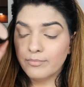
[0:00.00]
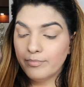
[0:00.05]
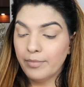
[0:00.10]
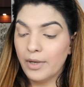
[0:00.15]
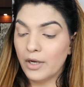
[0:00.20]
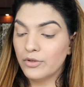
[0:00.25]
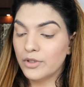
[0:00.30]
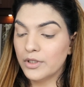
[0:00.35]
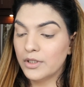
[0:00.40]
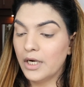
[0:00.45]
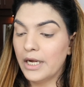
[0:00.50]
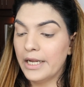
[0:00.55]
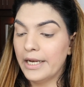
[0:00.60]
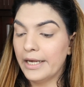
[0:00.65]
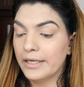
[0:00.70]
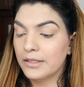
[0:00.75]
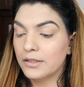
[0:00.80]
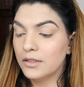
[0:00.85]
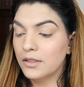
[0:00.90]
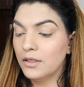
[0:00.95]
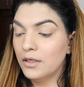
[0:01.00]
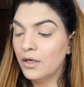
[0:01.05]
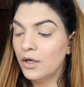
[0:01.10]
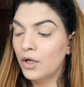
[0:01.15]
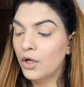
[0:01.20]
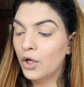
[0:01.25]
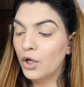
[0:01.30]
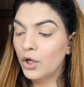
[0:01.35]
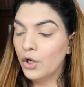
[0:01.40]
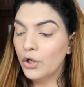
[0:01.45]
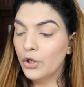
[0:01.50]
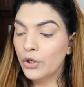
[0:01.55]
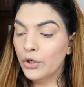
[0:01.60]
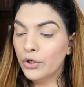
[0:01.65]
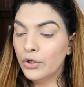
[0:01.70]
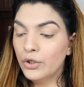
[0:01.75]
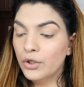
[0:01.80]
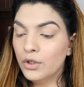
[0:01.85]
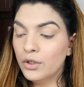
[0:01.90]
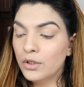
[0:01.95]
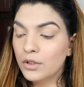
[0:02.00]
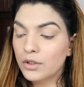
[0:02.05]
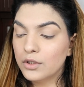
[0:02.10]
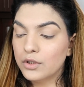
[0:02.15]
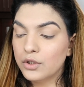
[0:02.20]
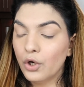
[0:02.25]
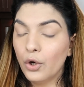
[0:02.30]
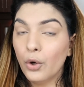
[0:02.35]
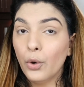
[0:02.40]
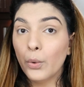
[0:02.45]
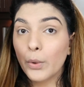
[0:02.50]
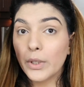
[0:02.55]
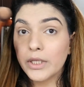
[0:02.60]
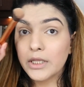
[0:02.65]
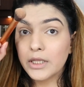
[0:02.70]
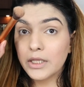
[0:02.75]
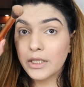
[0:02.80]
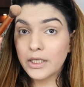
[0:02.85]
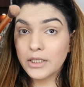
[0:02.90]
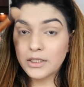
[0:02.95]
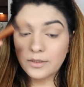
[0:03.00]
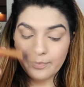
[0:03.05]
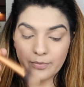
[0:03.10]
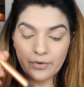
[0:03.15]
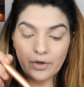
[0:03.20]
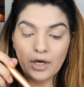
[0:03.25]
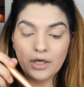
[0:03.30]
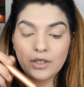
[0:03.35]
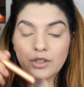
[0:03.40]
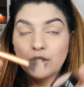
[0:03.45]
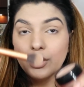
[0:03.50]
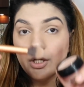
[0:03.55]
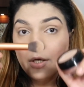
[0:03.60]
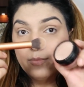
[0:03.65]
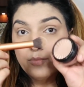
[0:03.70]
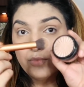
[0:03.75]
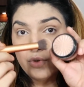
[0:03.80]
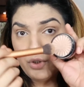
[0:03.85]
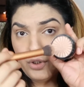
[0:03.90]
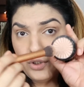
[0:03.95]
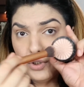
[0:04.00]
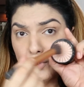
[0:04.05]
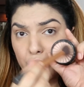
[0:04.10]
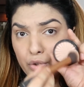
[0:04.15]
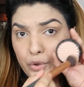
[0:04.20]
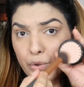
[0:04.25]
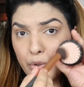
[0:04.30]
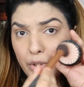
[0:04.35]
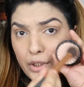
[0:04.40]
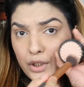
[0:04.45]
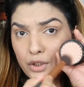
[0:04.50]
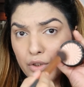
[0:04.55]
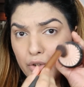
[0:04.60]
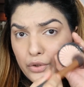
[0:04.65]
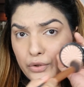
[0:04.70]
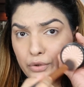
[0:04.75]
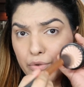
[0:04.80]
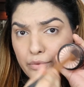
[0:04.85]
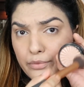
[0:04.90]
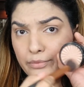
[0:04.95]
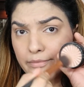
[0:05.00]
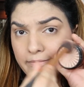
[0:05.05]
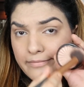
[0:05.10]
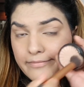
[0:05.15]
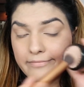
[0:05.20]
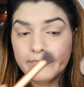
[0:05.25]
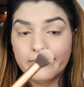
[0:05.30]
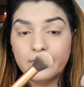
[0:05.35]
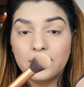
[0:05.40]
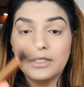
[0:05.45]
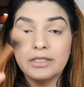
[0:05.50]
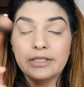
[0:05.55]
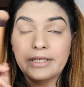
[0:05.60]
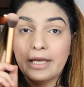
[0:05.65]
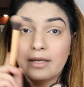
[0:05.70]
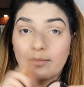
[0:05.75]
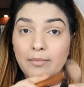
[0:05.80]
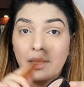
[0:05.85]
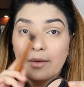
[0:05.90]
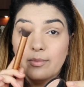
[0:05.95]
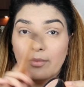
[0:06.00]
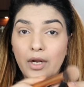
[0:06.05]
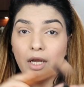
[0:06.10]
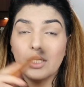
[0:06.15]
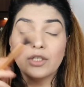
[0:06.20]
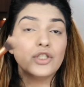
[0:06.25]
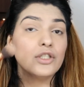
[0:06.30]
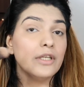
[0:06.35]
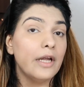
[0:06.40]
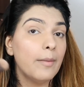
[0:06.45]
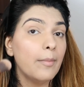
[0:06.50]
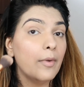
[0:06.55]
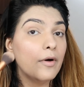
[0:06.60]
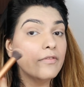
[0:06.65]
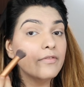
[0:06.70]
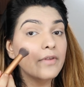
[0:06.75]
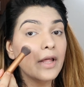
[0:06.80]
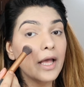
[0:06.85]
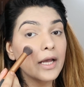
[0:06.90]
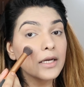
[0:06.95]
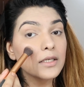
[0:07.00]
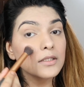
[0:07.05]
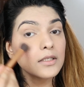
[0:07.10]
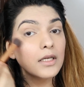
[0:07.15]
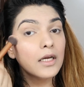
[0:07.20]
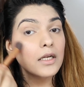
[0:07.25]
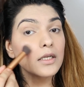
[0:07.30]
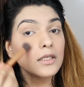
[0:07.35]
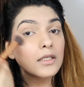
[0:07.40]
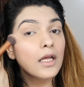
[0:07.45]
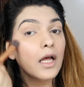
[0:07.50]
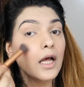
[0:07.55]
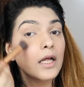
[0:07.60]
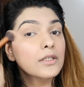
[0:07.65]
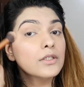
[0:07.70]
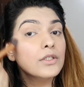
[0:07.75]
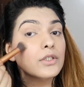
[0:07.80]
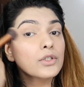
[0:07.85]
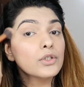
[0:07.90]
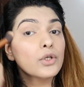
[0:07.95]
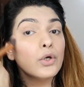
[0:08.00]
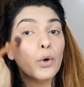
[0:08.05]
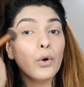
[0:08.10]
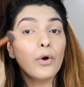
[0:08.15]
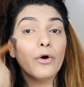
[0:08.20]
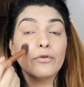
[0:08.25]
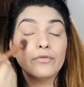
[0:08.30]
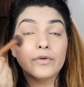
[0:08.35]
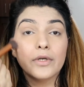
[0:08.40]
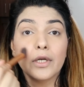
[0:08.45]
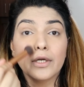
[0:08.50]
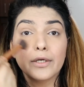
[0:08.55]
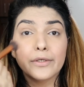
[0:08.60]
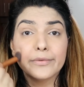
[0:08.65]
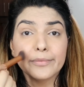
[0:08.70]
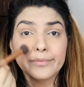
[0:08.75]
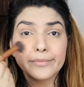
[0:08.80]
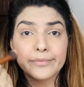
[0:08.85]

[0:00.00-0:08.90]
powder highlighter. So with this brush, I'm just going to take my brush, tap off the excess and just go over it.